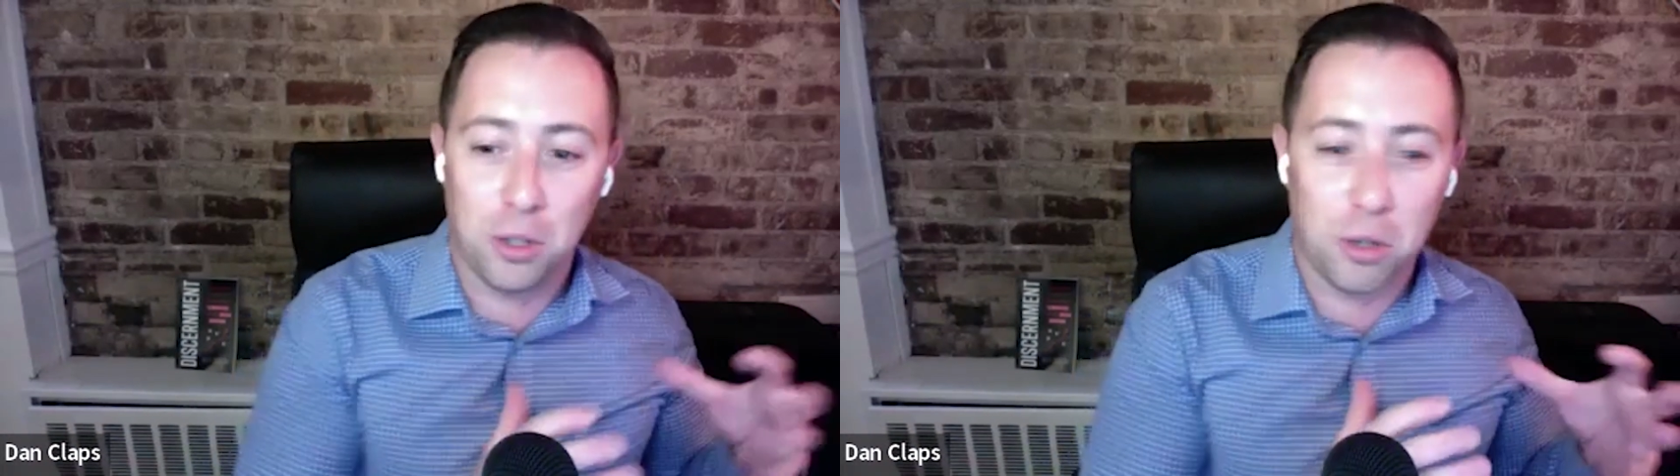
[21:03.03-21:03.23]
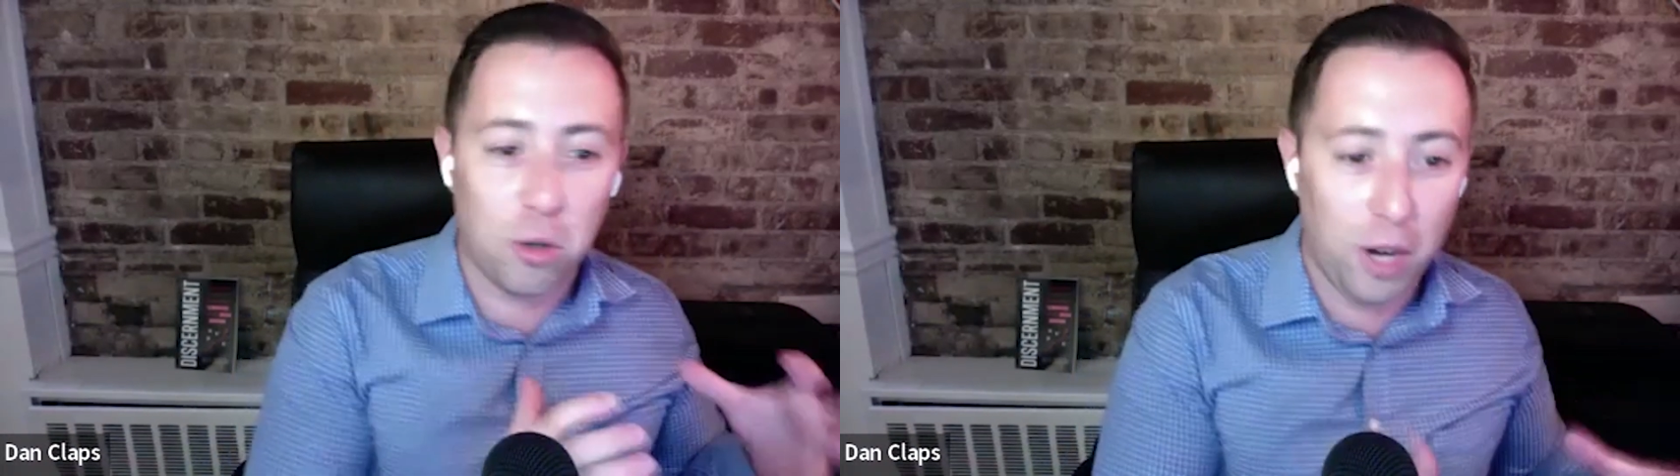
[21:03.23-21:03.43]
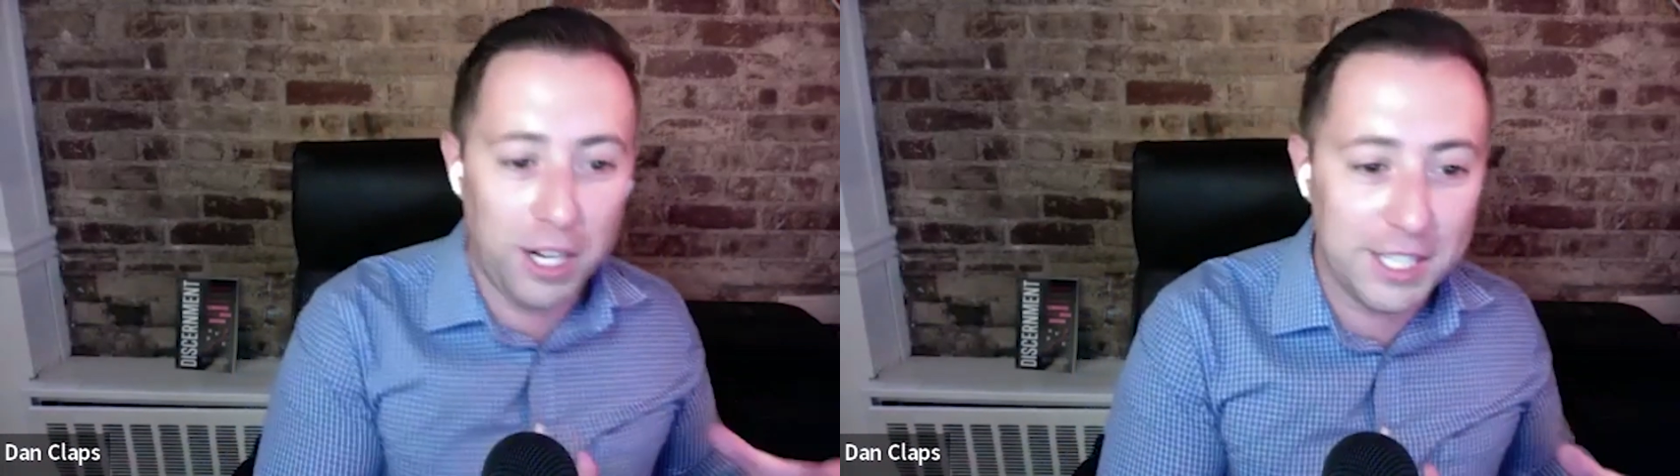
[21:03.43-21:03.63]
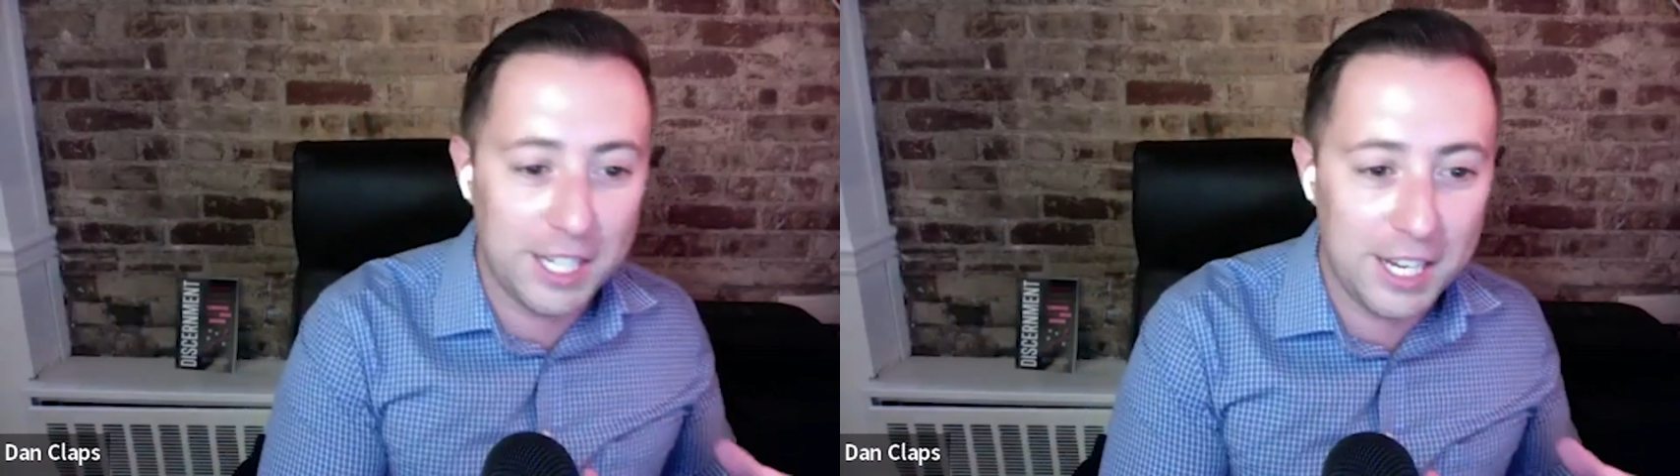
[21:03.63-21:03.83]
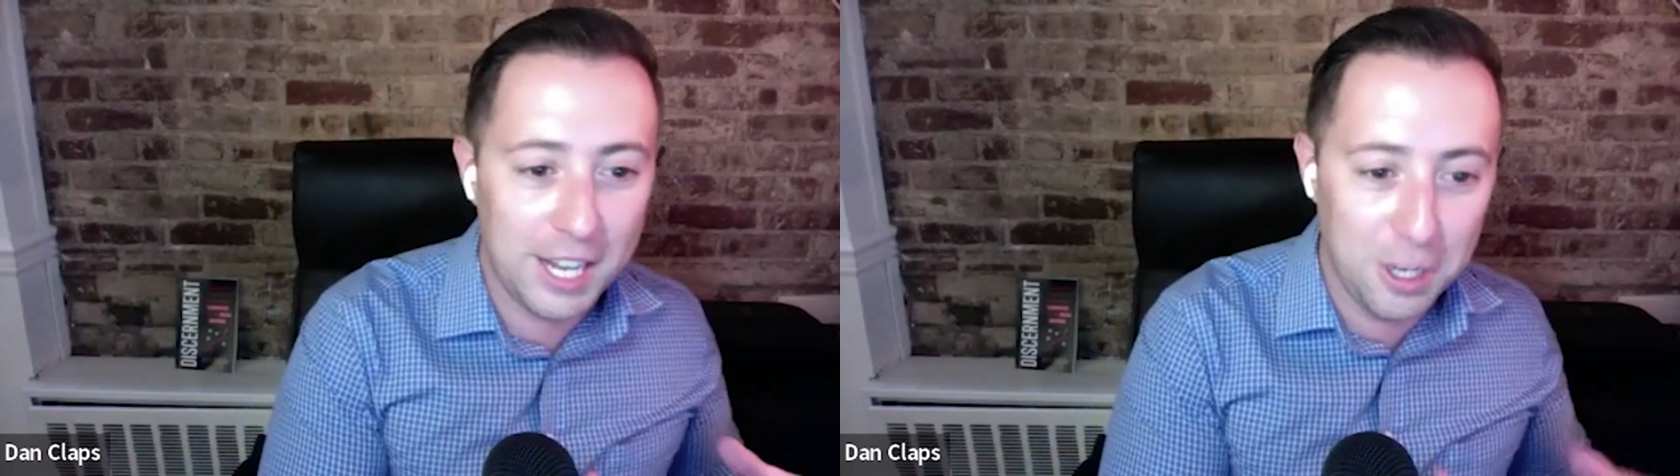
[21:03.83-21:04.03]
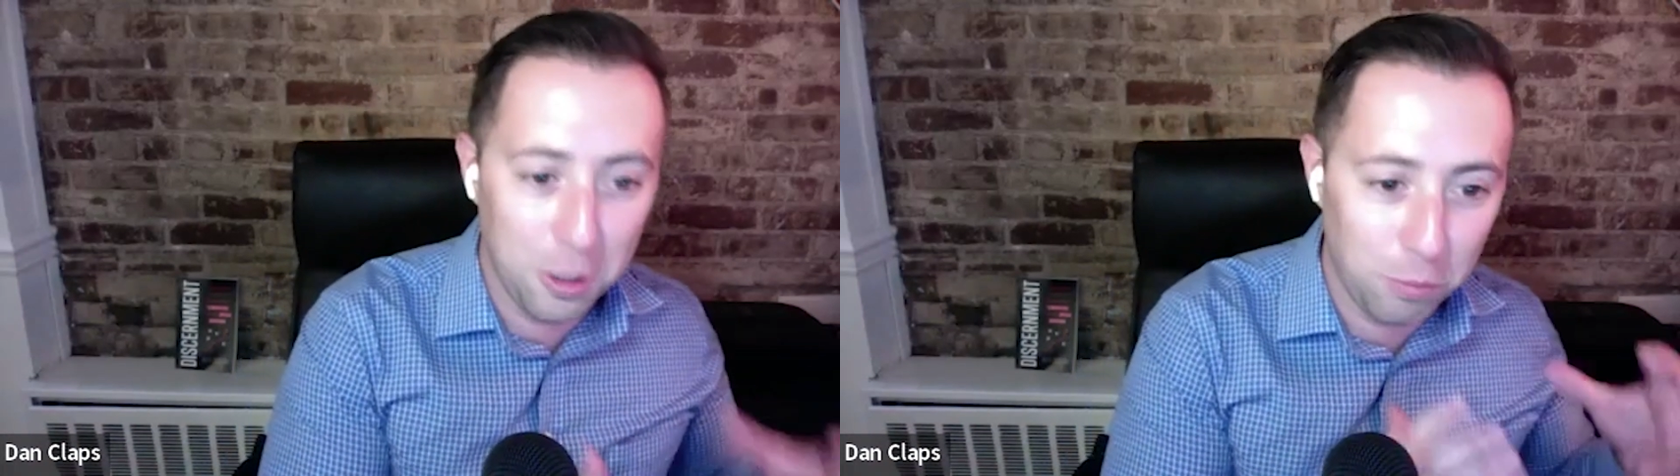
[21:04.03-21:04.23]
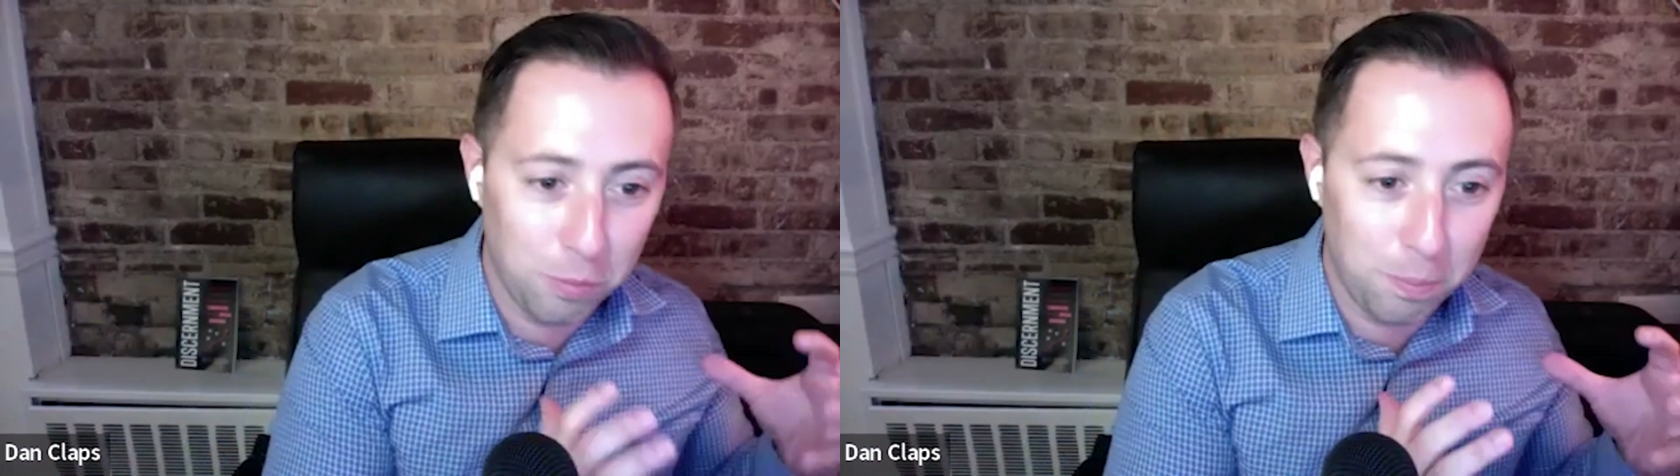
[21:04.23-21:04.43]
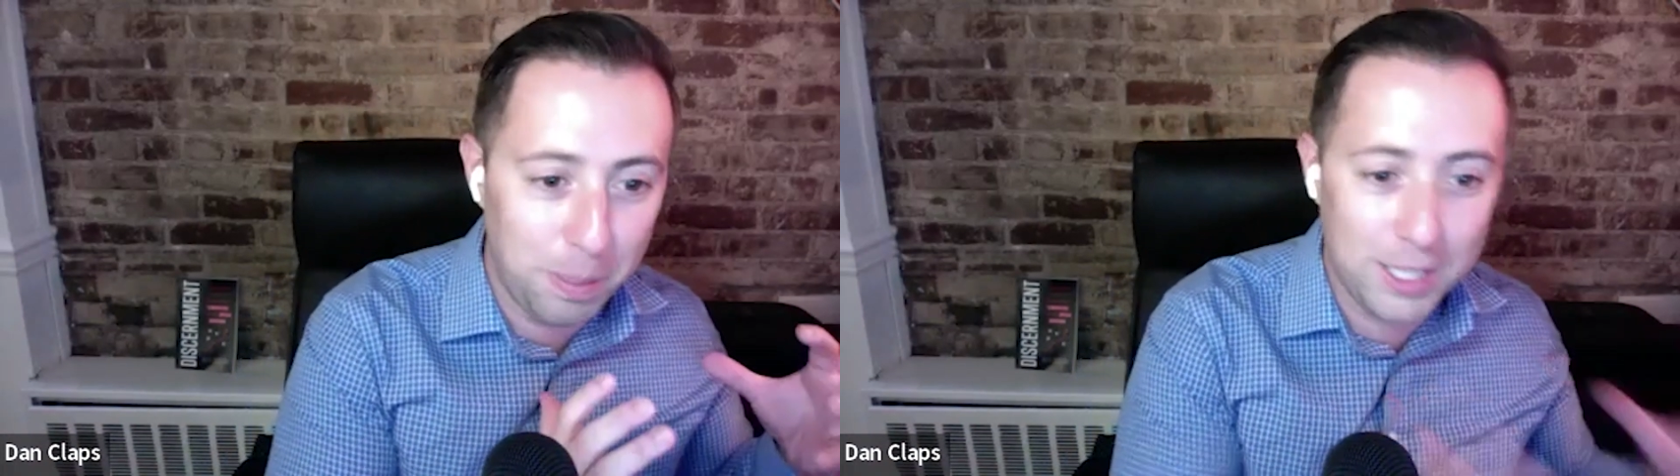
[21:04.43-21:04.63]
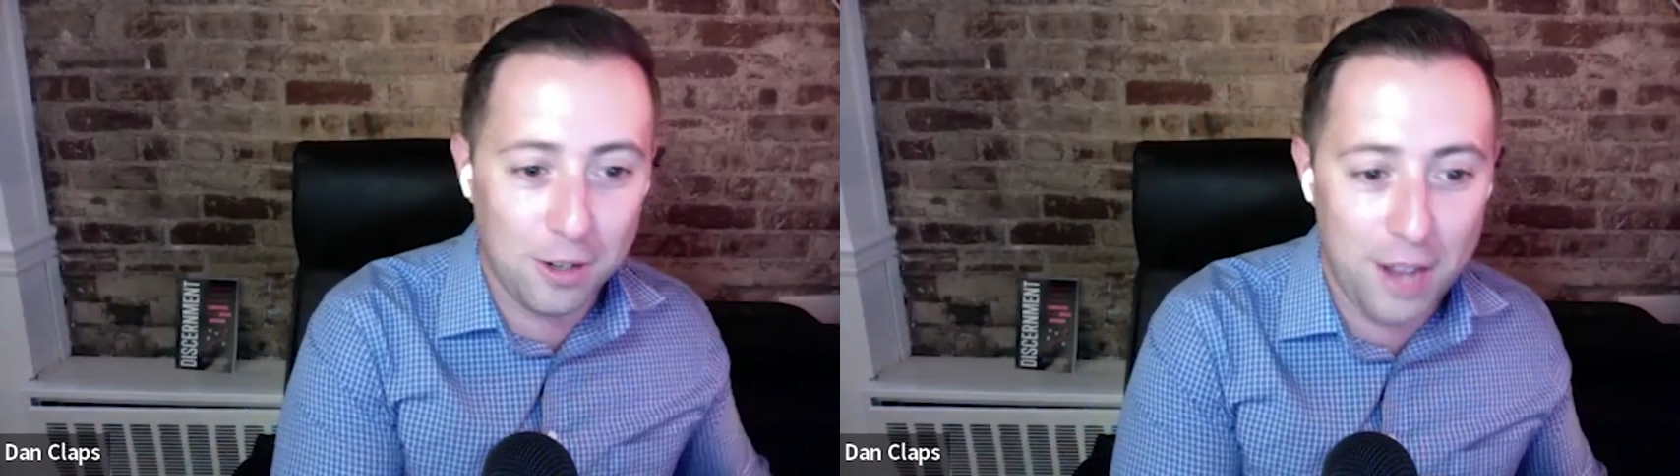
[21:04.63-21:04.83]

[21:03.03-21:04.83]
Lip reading: crazy and you're busier than